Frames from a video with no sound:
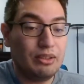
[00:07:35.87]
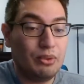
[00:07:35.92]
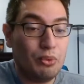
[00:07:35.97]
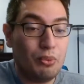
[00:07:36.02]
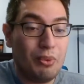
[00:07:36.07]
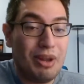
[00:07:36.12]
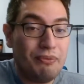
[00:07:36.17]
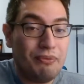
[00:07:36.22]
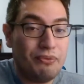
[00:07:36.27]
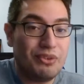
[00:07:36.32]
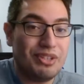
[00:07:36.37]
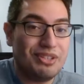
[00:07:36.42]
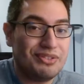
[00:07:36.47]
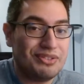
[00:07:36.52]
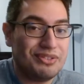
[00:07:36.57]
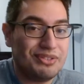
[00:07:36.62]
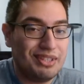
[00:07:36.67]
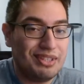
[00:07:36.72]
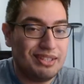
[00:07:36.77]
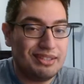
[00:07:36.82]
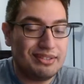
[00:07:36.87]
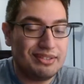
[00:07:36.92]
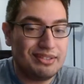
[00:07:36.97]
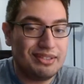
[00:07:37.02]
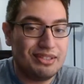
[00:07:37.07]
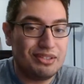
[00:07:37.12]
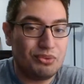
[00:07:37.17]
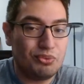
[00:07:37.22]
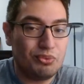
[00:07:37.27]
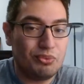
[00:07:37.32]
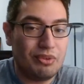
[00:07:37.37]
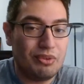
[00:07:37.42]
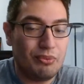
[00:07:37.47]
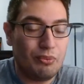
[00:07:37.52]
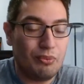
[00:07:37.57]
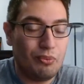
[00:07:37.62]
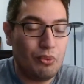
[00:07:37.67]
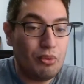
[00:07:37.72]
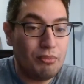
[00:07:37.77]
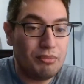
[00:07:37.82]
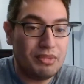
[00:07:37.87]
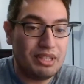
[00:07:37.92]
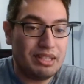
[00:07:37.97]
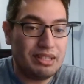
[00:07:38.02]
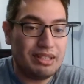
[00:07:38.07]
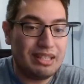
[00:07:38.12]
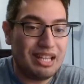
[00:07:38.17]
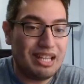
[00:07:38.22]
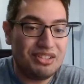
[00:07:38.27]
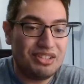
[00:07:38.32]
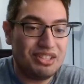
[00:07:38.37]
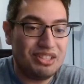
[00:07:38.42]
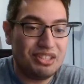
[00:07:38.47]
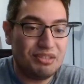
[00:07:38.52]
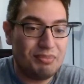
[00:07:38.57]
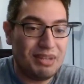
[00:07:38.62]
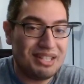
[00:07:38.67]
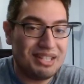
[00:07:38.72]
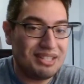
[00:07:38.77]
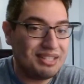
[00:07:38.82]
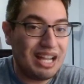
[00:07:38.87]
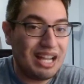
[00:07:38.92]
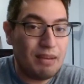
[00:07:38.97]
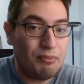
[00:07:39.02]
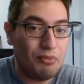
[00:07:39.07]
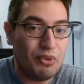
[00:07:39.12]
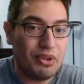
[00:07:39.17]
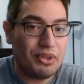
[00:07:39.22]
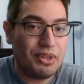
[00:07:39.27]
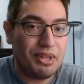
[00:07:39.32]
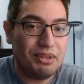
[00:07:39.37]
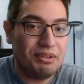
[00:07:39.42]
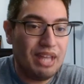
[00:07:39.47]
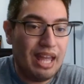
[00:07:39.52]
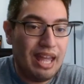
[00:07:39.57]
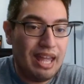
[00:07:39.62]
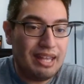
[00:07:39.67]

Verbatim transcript: Her reference is this woman that she spent time with, and